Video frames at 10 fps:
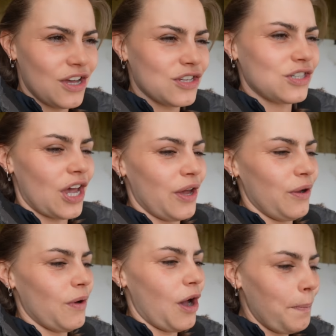
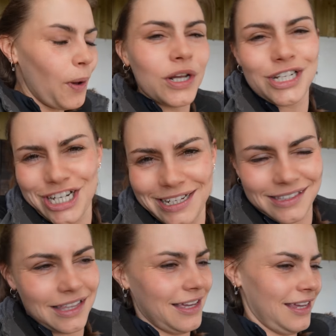So
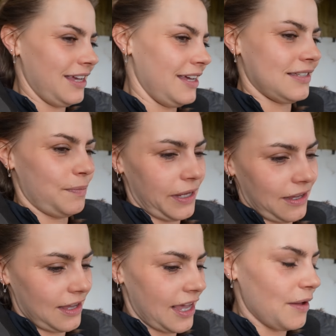apologies that it is a
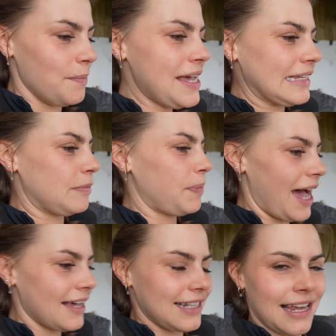bit hit and miss, but
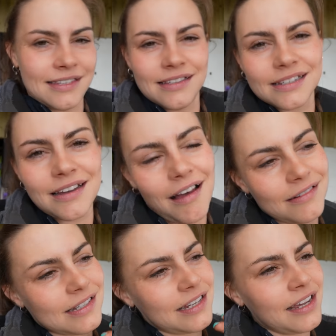as lessons start
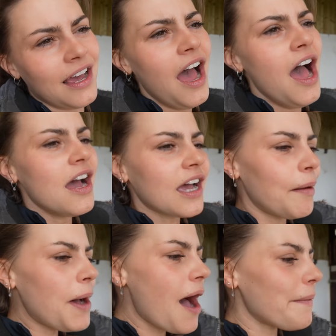to
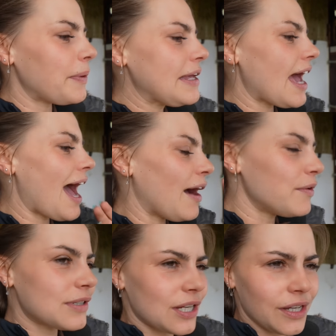come up, we get
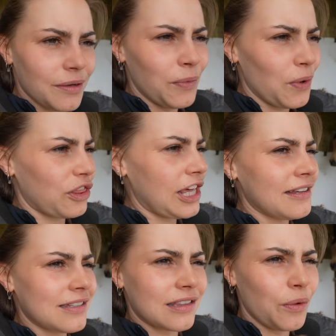out to more
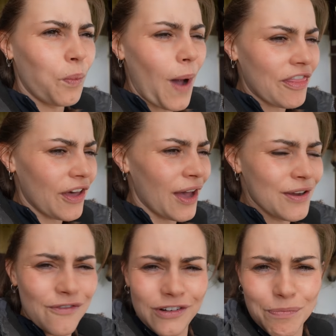things, the weather
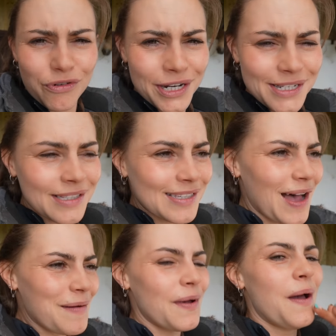hopefully brightens
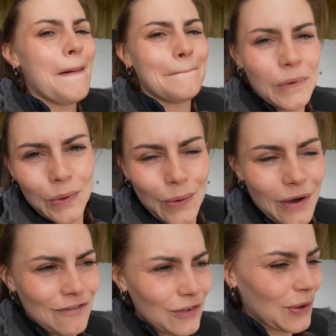up,
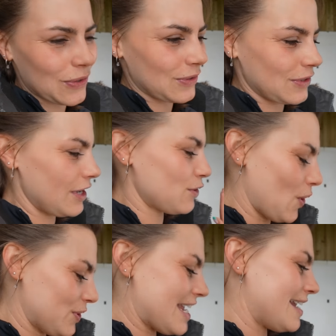more vlog
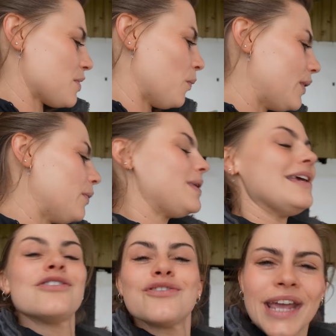content will
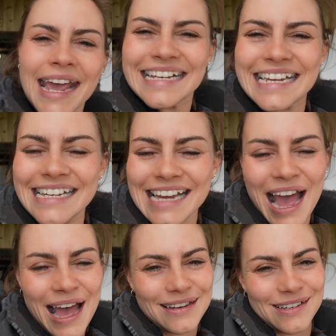be created
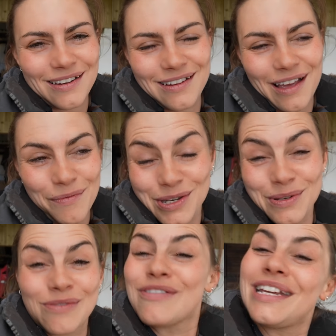and coming to
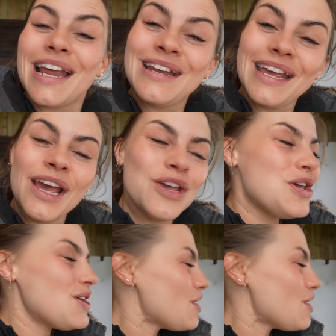a screen near